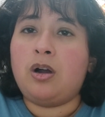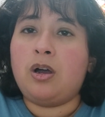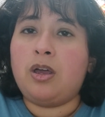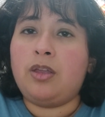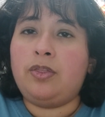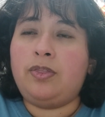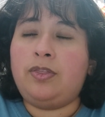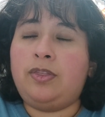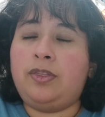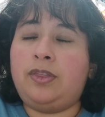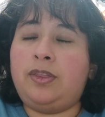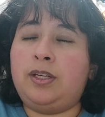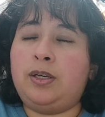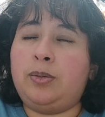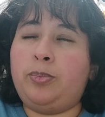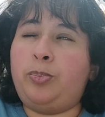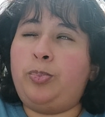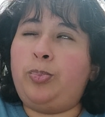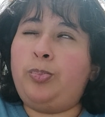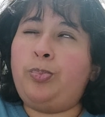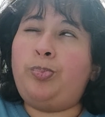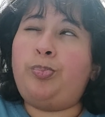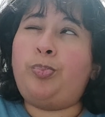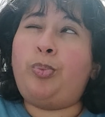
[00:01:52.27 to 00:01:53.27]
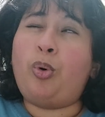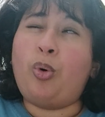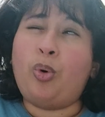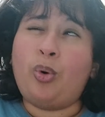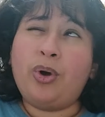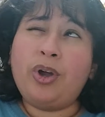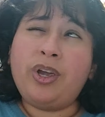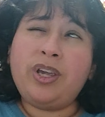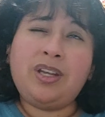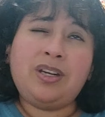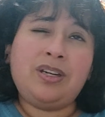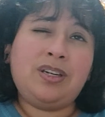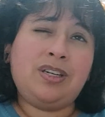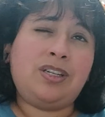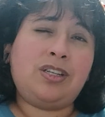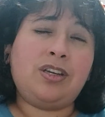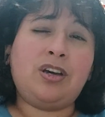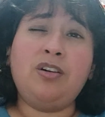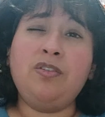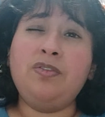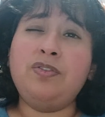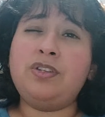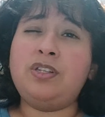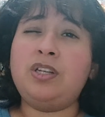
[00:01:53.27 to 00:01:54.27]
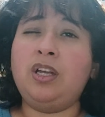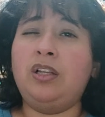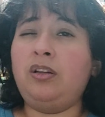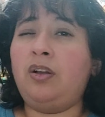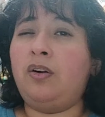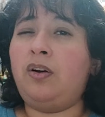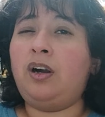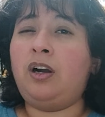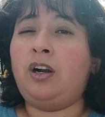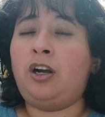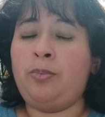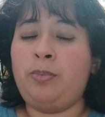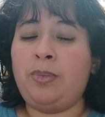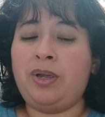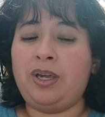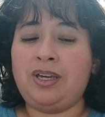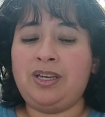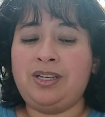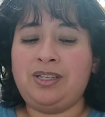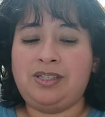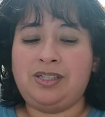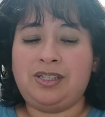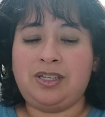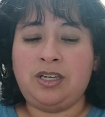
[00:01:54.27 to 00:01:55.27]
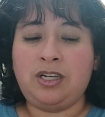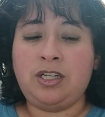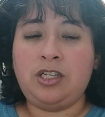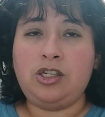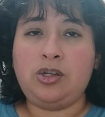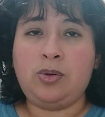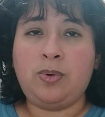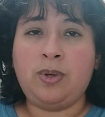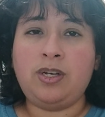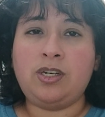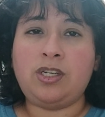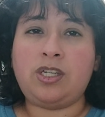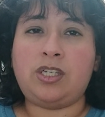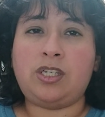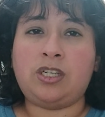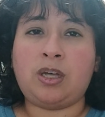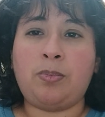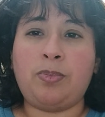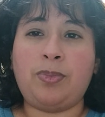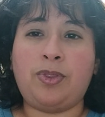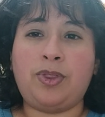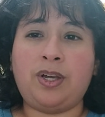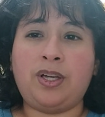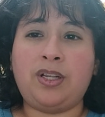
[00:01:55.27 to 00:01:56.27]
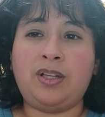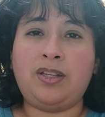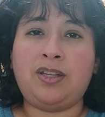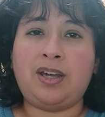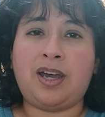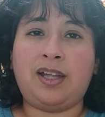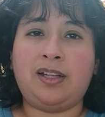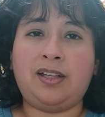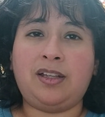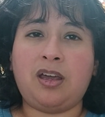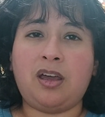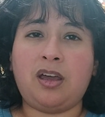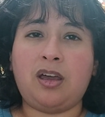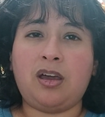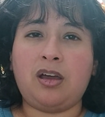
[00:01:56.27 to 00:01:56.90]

The point of self harm is in doing something that